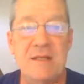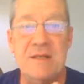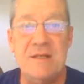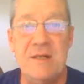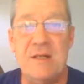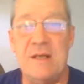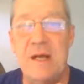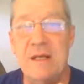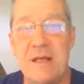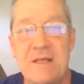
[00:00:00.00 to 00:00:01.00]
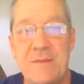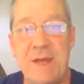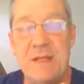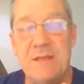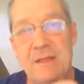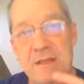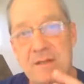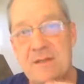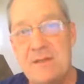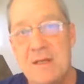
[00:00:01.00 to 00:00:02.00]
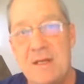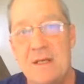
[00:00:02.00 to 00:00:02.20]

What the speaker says: listed on the highlights page is